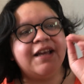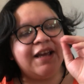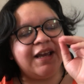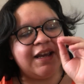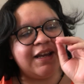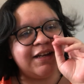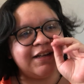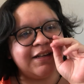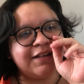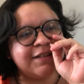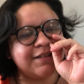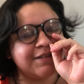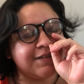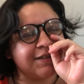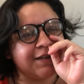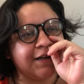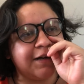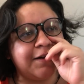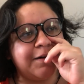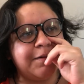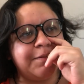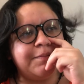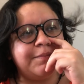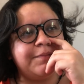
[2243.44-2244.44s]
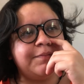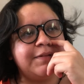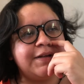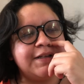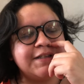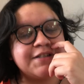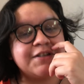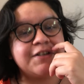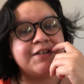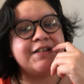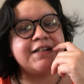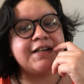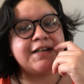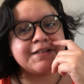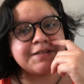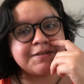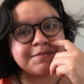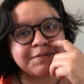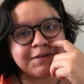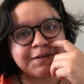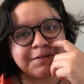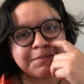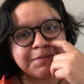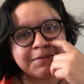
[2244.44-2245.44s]
And it turned out to
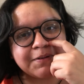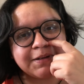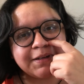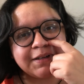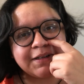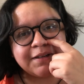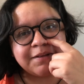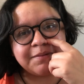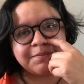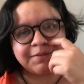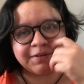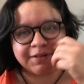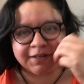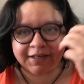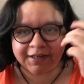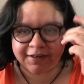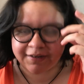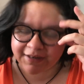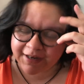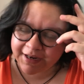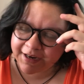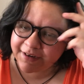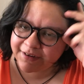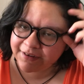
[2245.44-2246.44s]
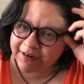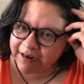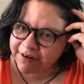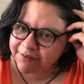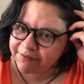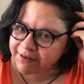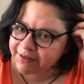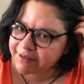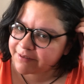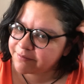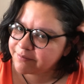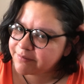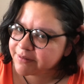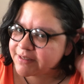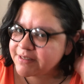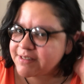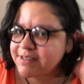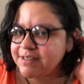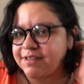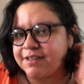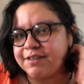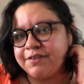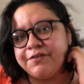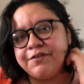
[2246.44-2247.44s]
be a pretty good book. I recommend
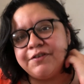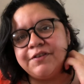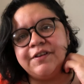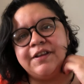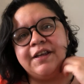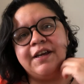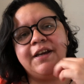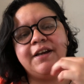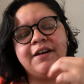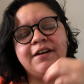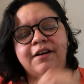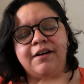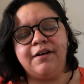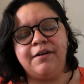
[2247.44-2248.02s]
it if you like.